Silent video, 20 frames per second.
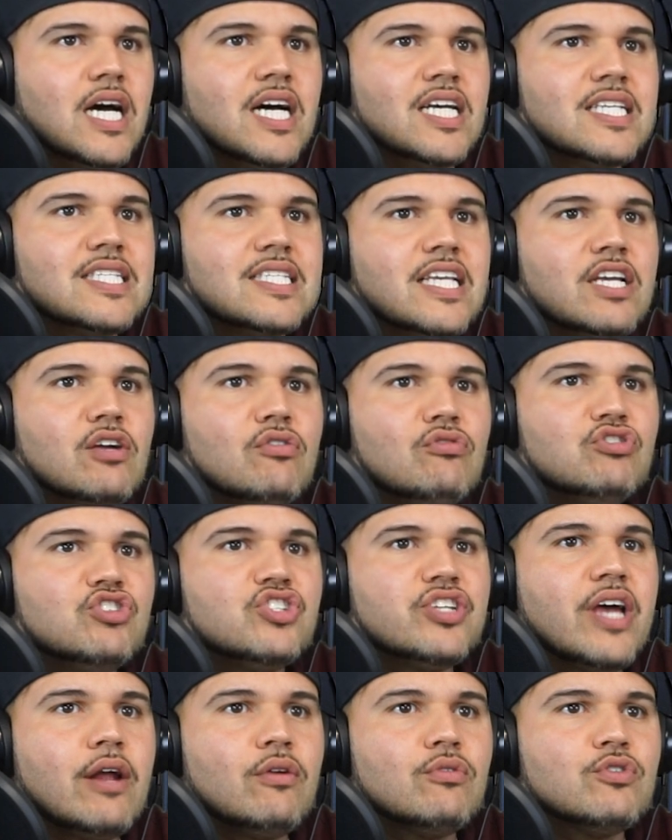A single
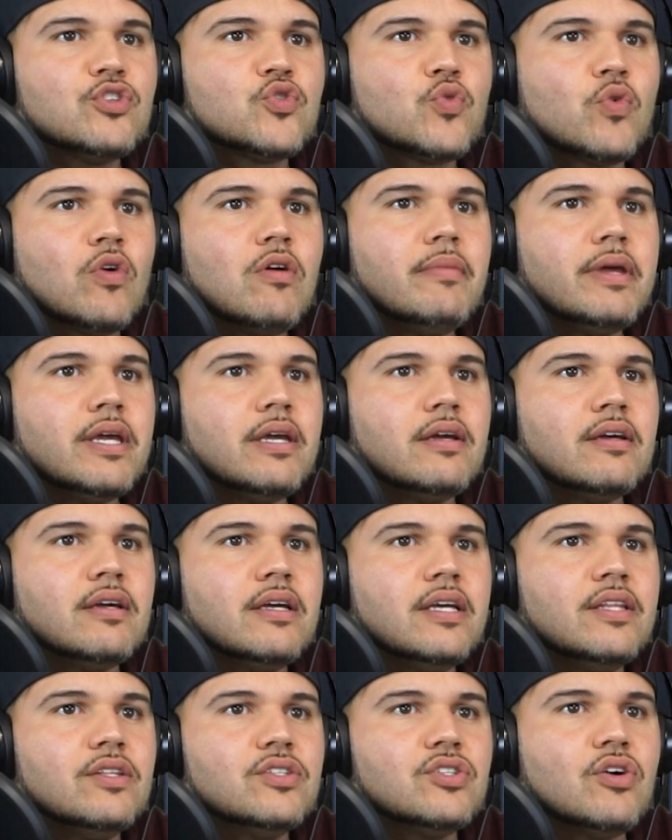shadow
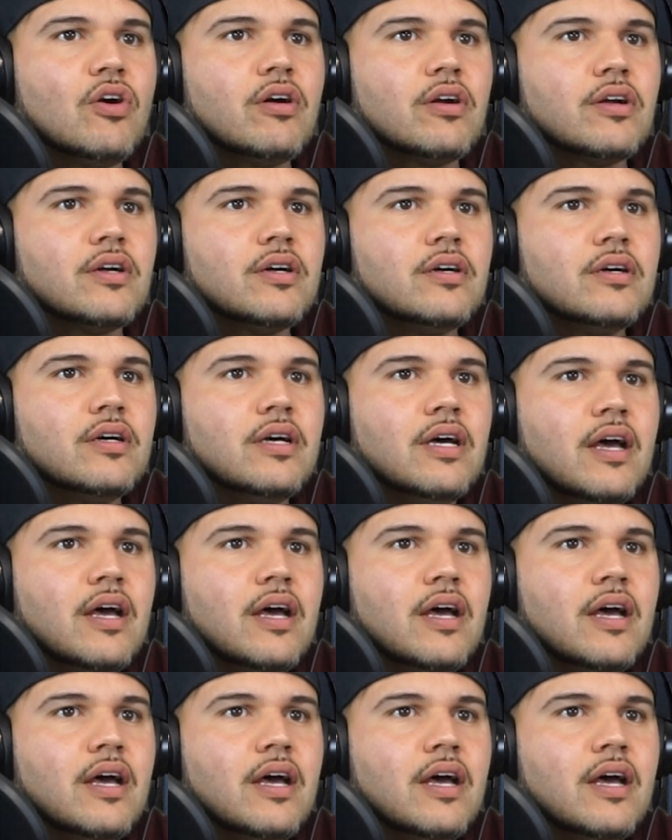squirming in the dark.